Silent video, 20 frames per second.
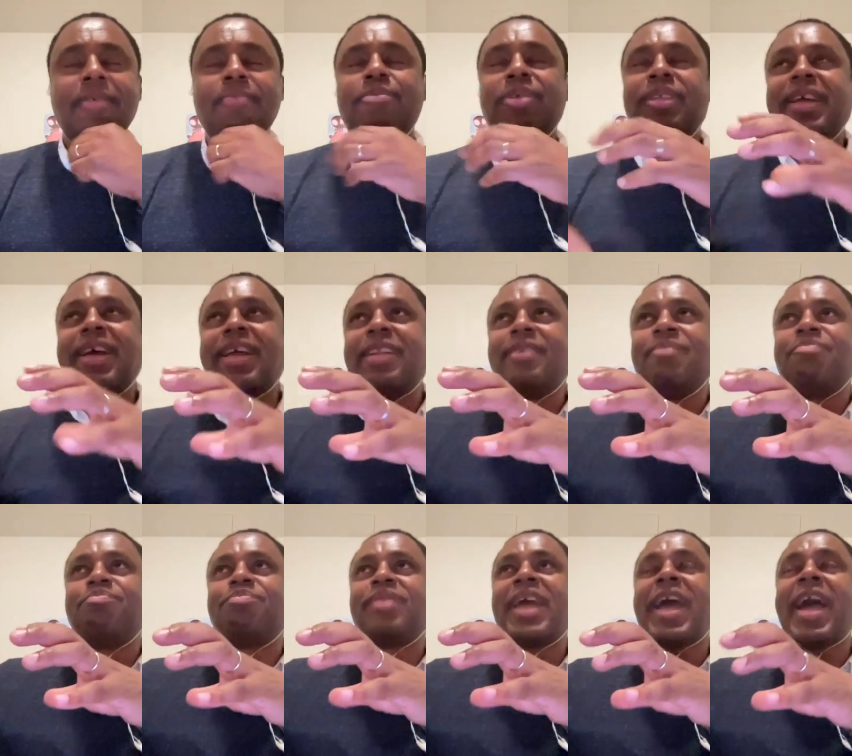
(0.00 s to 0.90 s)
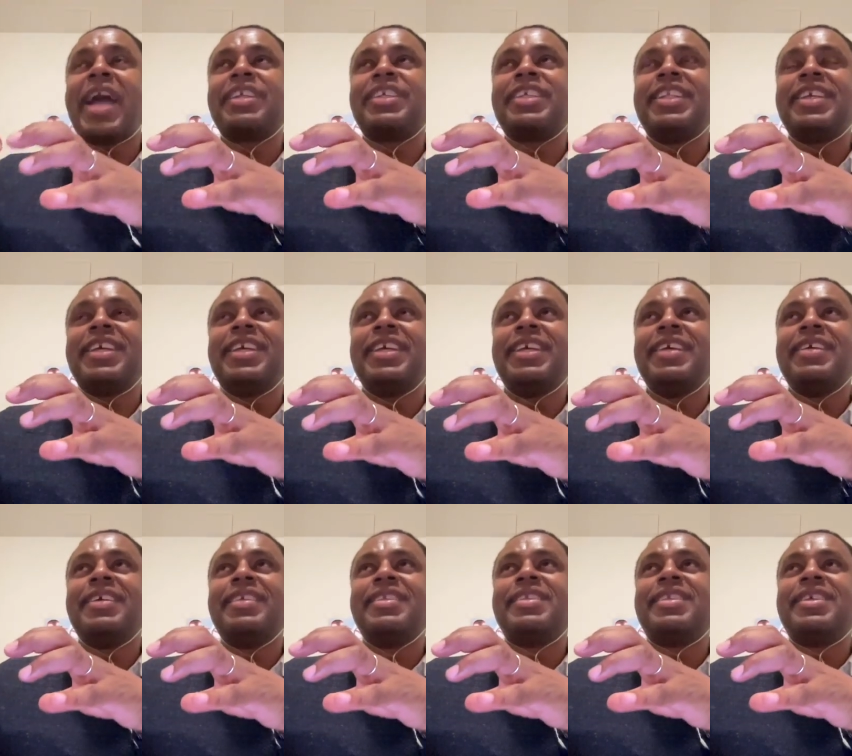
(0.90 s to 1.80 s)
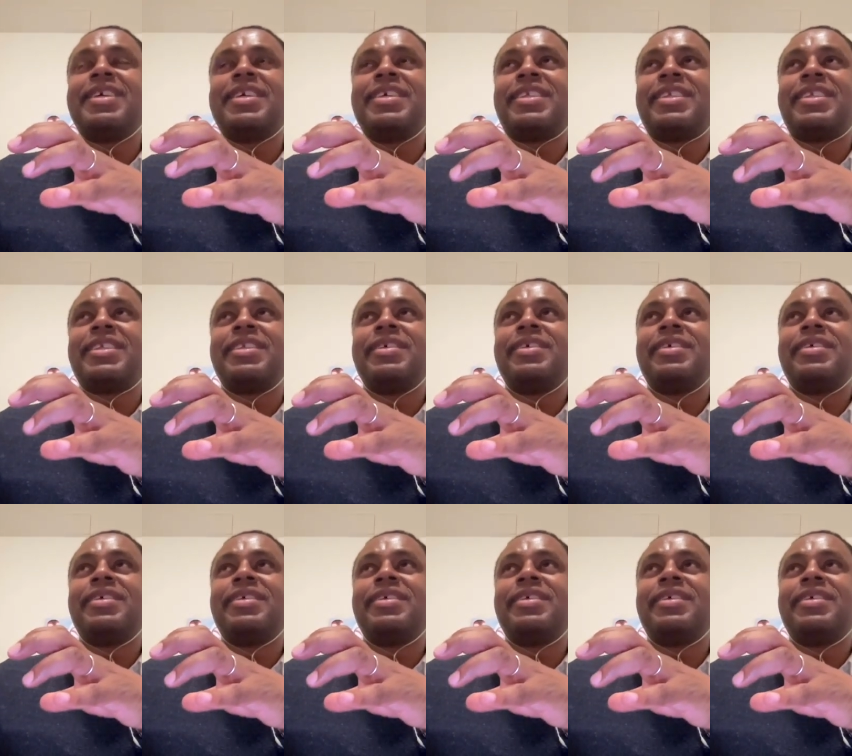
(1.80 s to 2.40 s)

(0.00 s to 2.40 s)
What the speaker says: but that actually this